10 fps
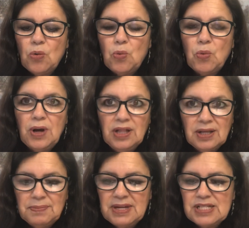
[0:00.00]

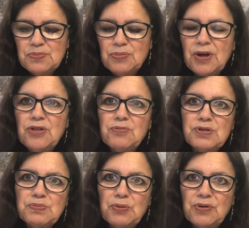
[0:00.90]
Wilhelm, his brother,
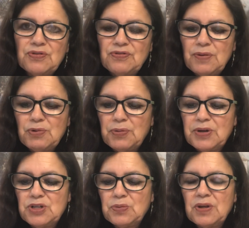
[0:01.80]
was born February
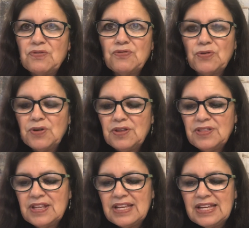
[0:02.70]

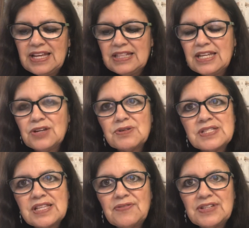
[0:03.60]
24th in the year
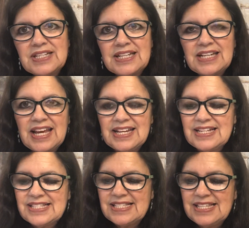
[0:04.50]

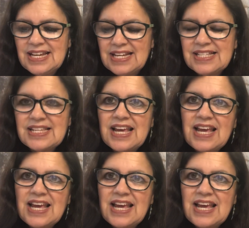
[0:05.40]
1786